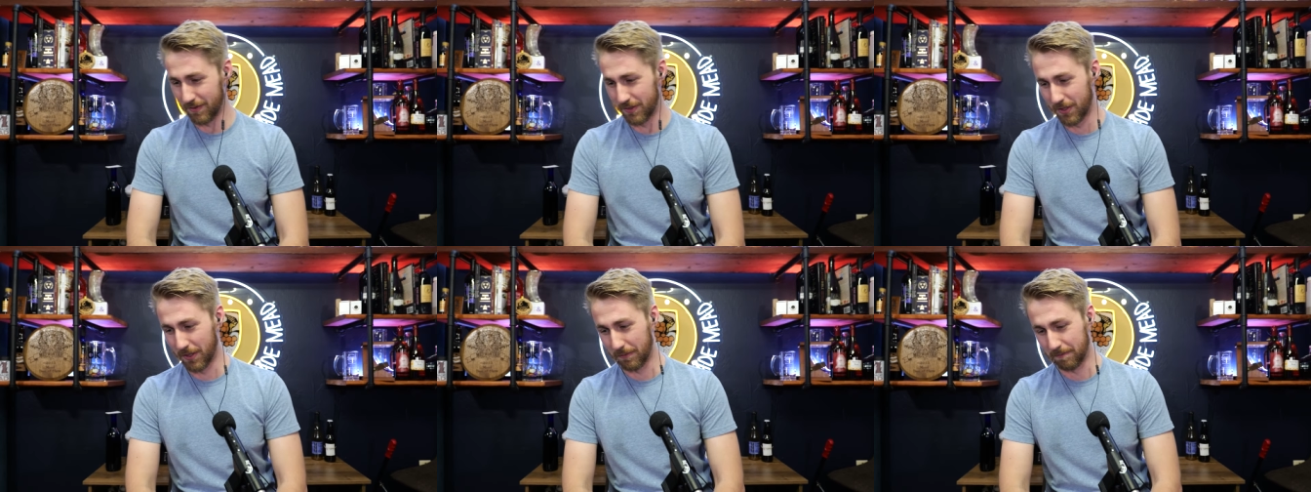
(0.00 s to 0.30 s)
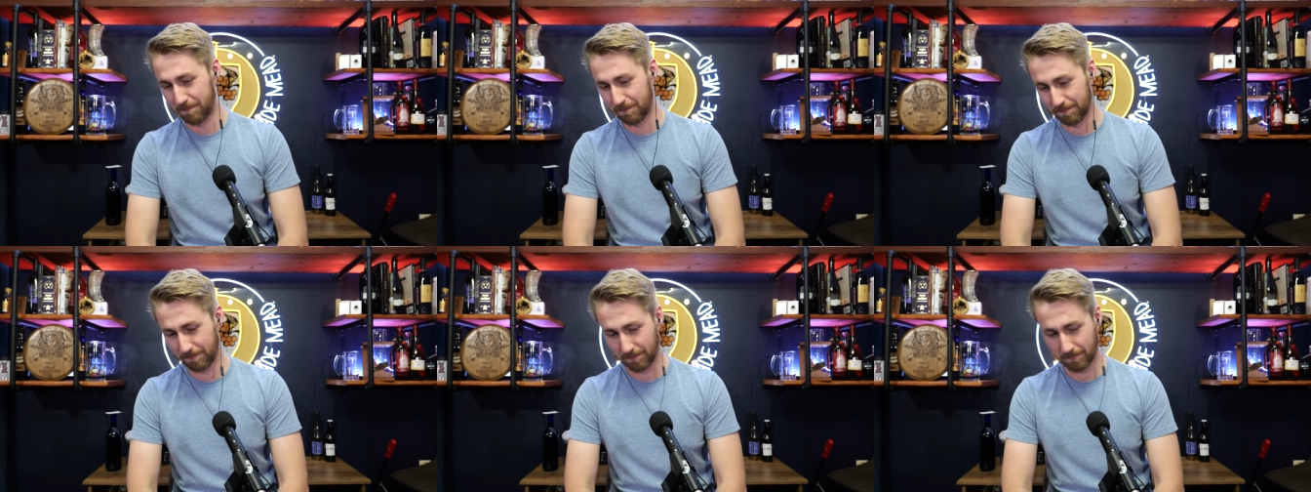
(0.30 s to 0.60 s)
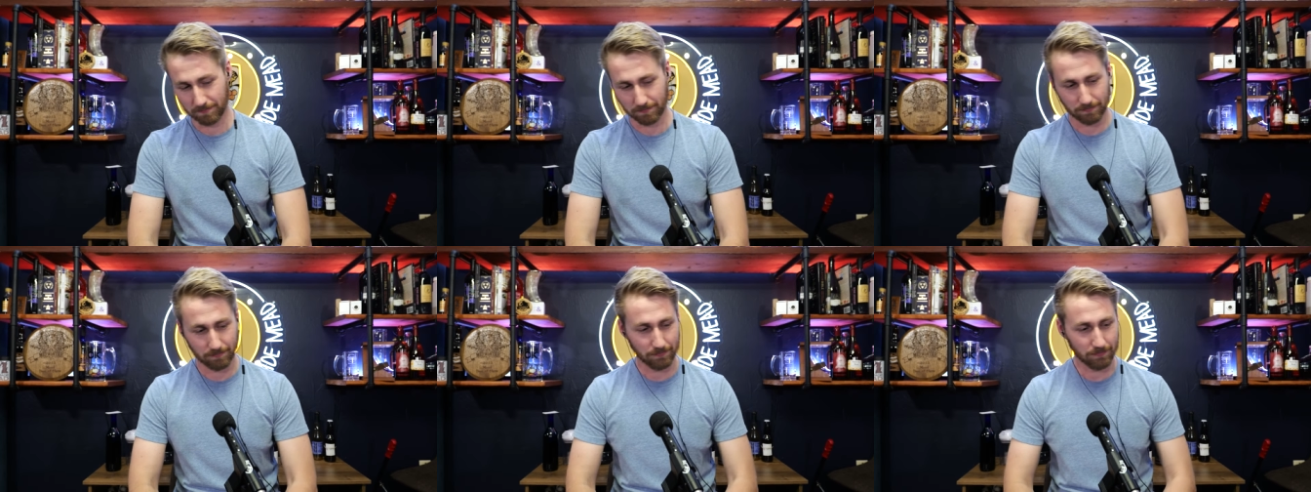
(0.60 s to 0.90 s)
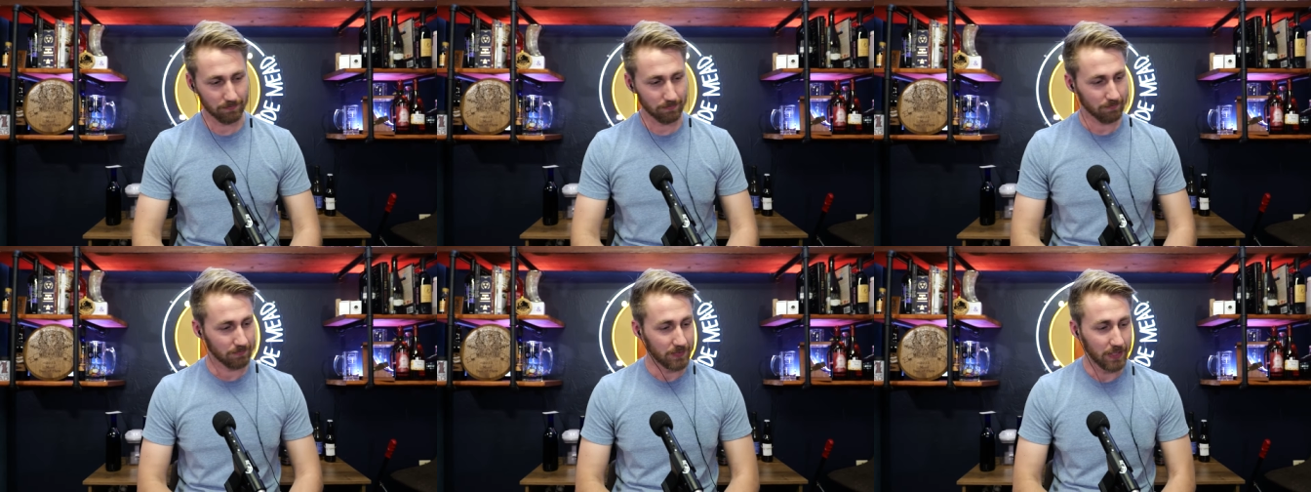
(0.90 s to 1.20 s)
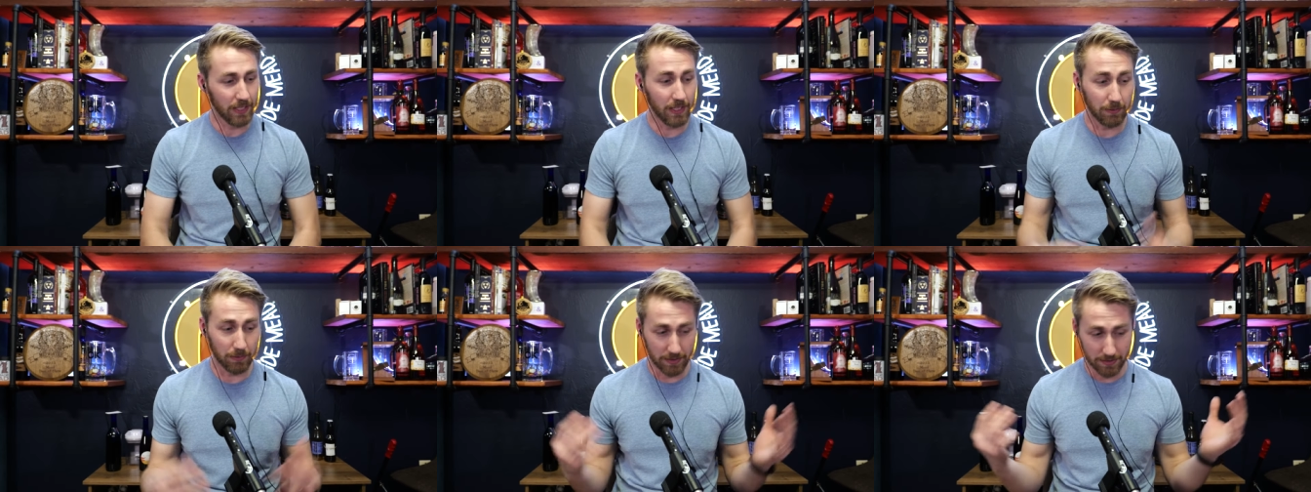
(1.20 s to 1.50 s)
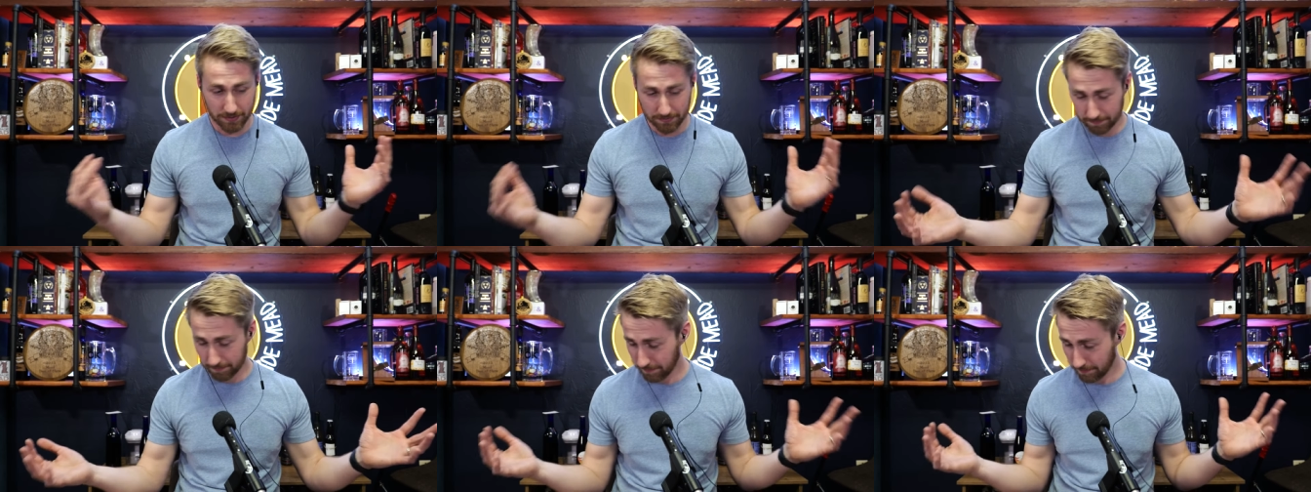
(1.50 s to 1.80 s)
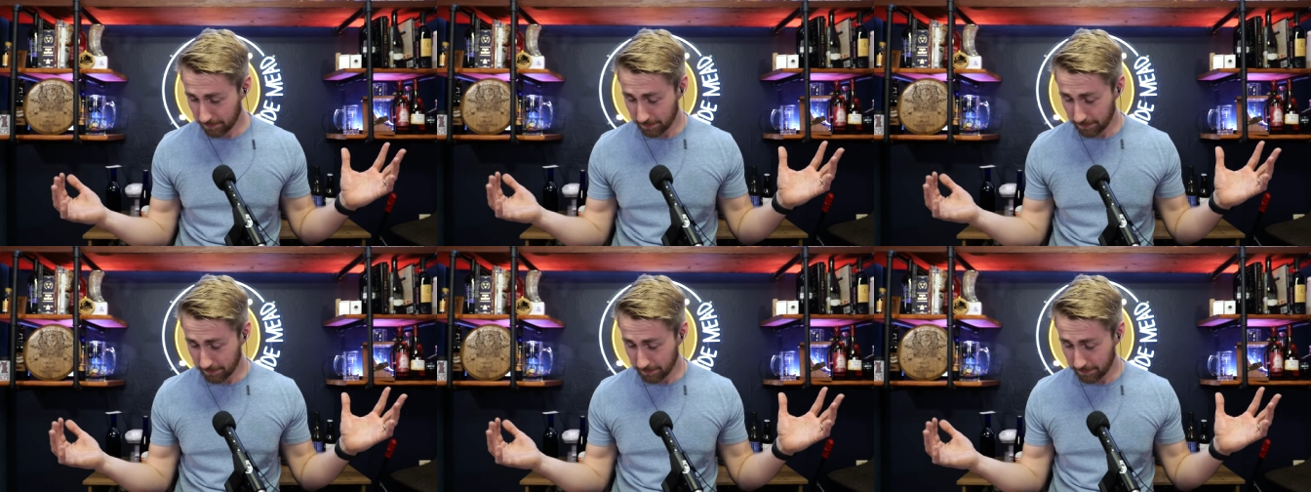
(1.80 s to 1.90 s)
So, anyways,